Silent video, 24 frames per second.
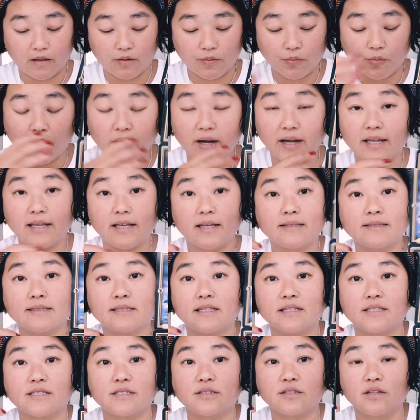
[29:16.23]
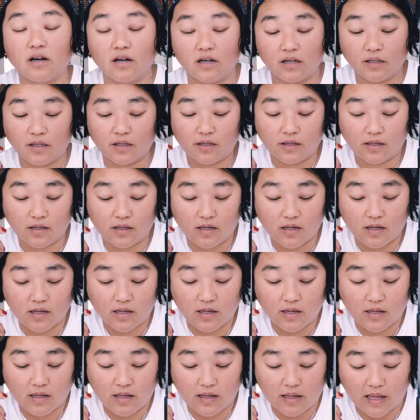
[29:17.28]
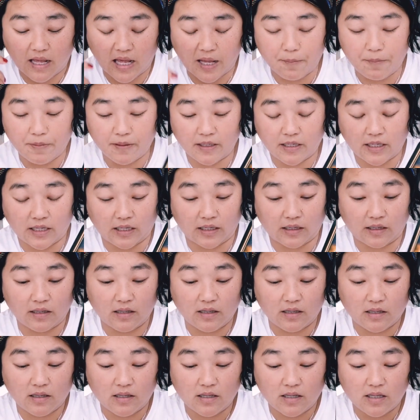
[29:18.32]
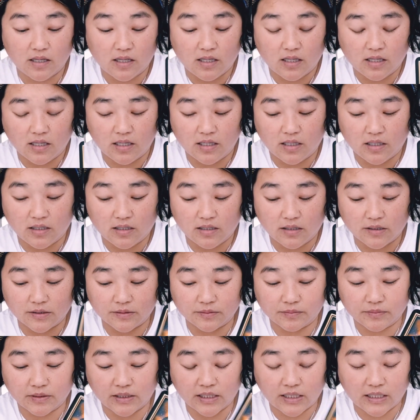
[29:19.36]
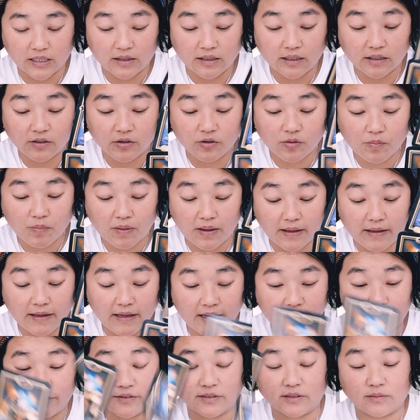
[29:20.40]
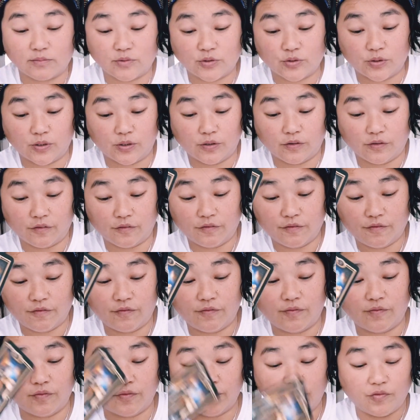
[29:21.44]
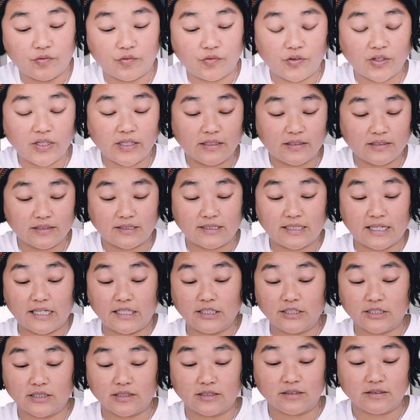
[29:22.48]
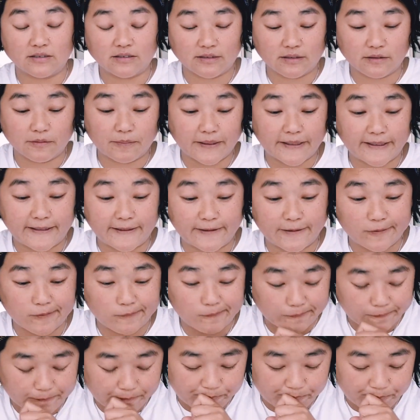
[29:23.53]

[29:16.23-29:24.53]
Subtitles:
Why is this not happening? And I think you may have some sort of realizations about